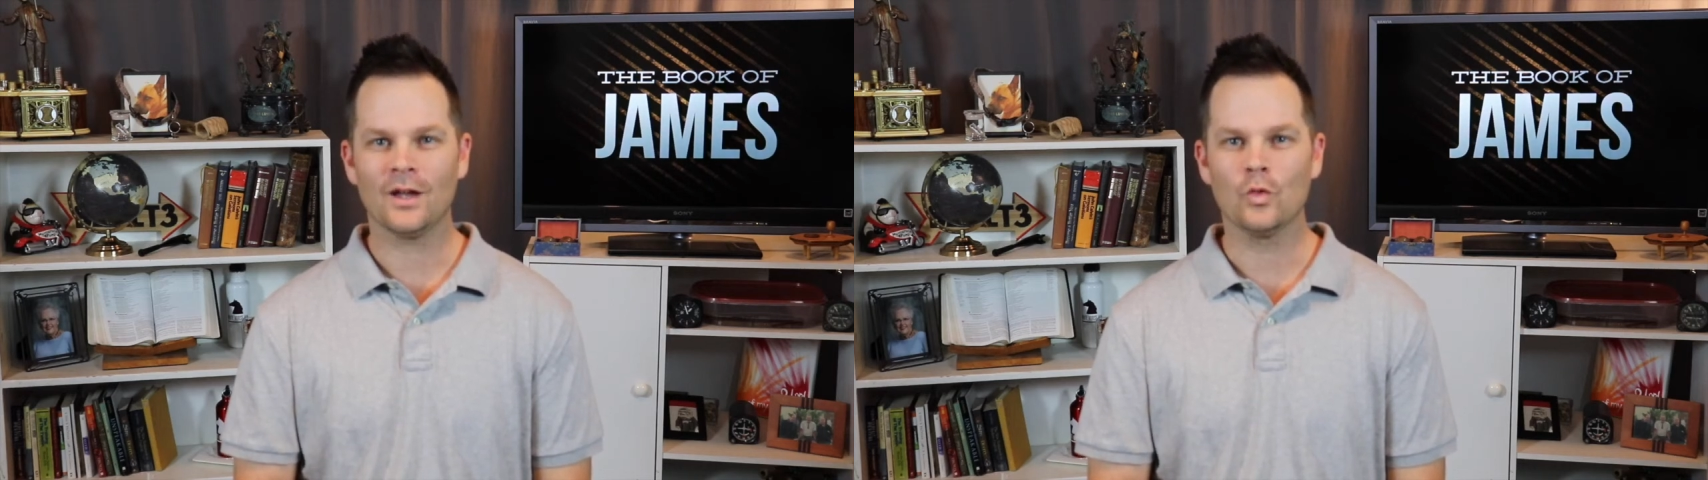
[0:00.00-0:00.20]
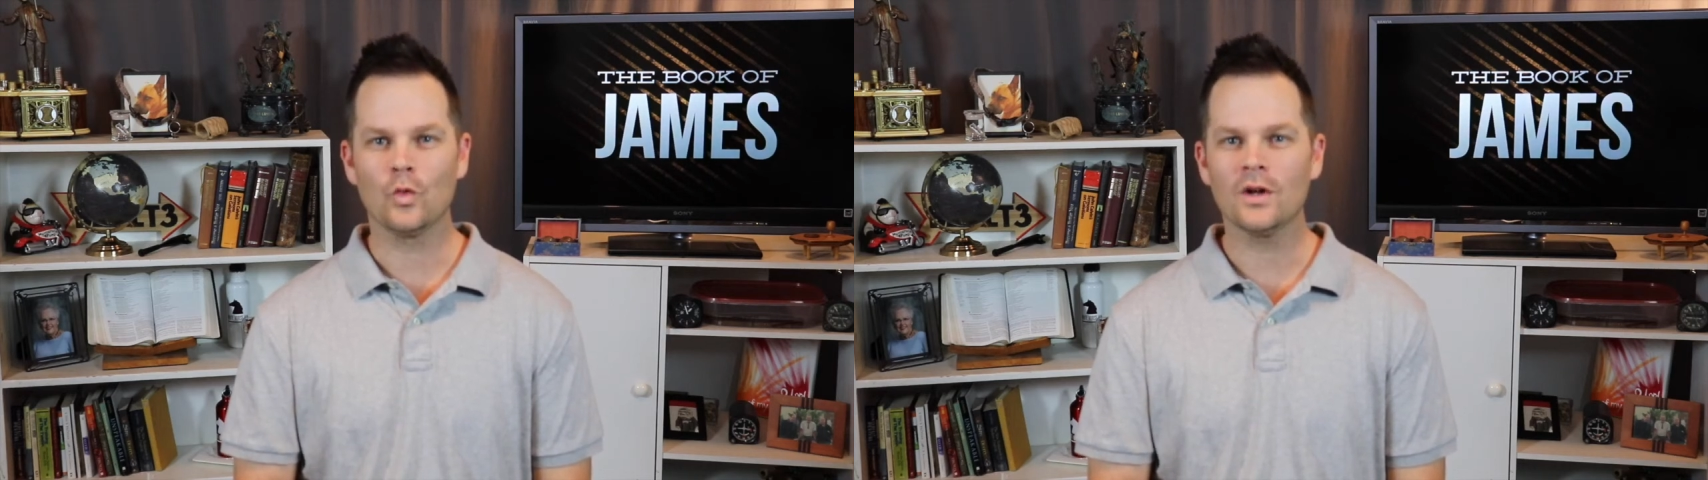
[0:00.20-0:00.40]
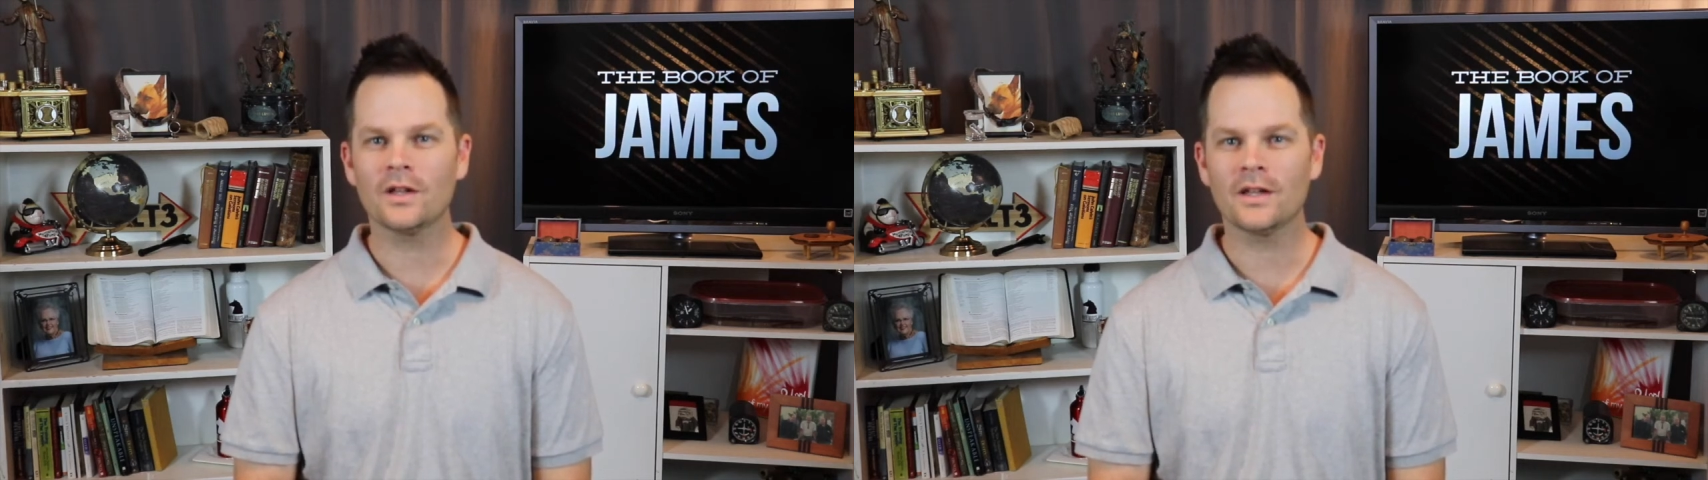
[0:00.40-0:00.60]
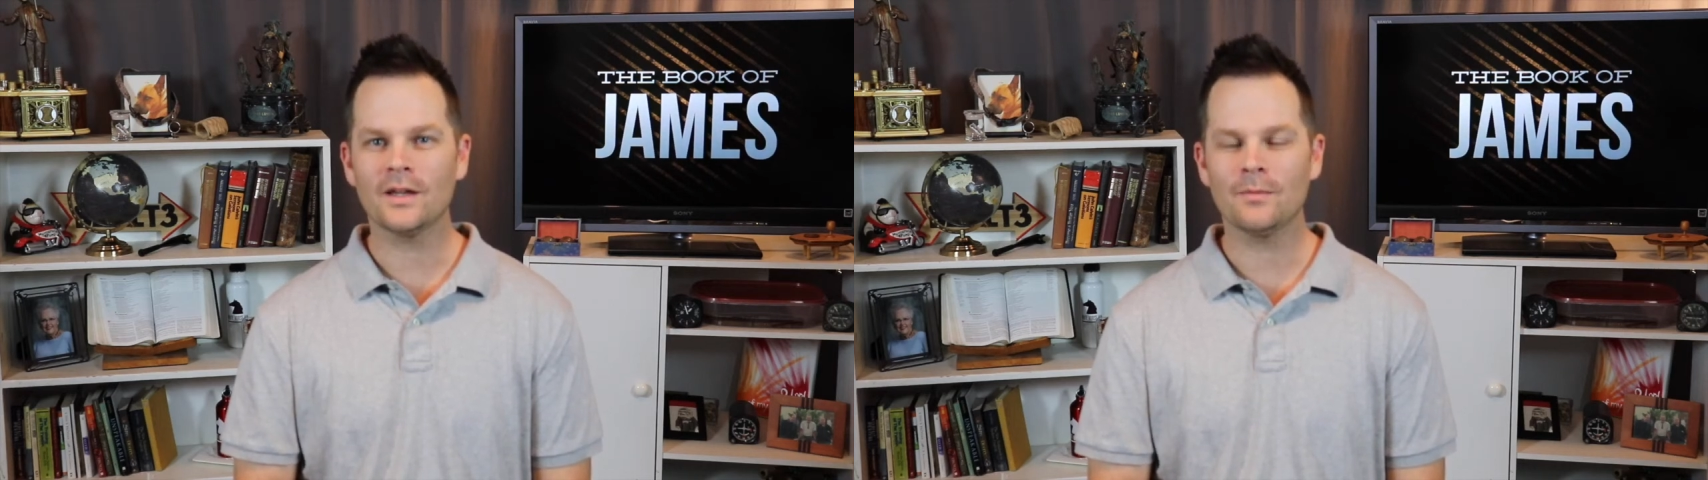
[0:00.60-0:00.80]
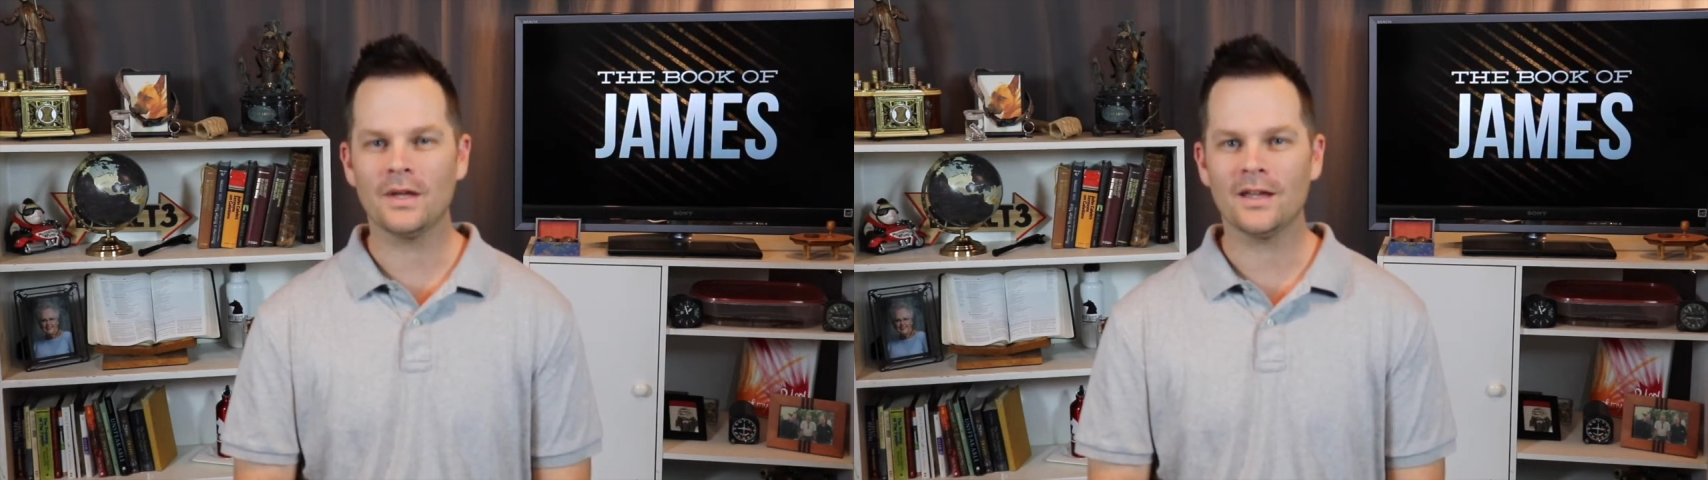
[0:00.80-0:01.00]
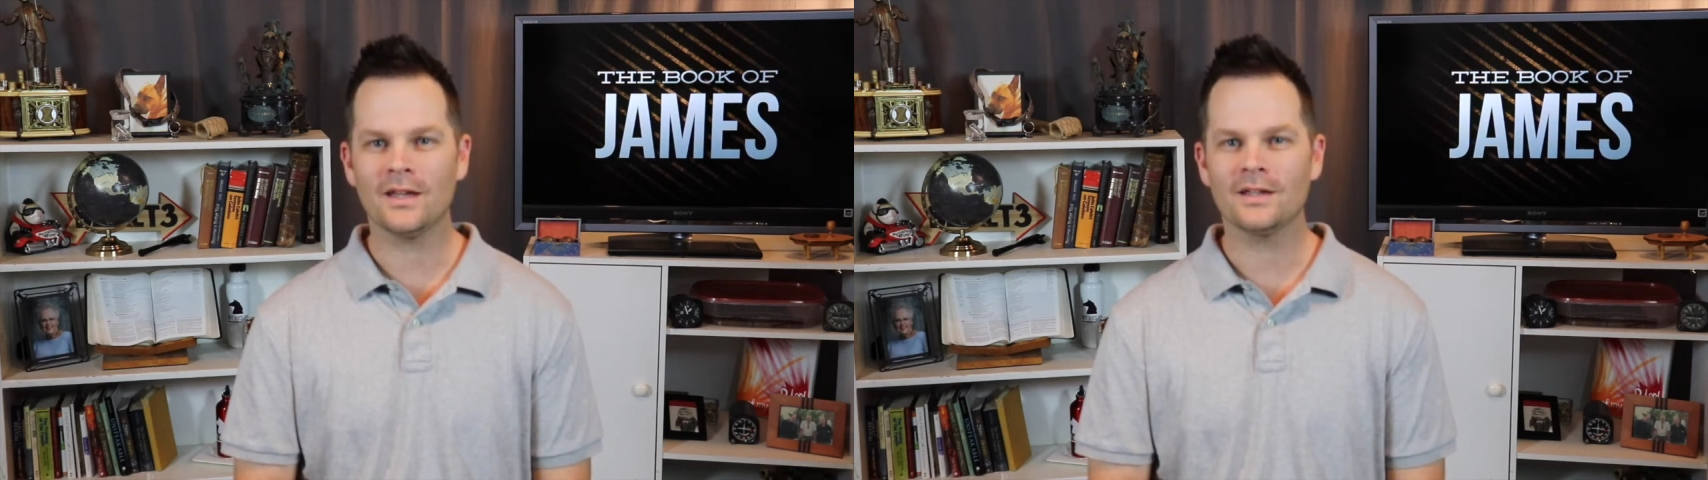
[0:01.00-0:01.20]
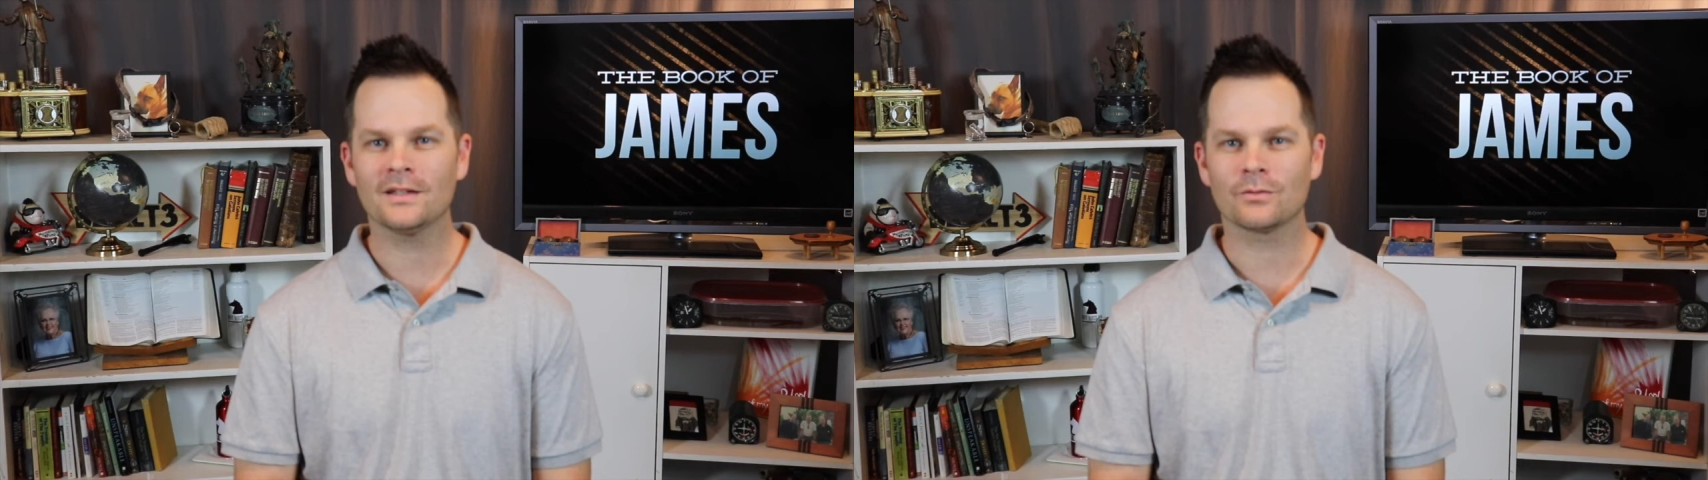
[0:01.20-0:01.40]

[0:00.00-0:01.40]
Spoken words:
willing beings.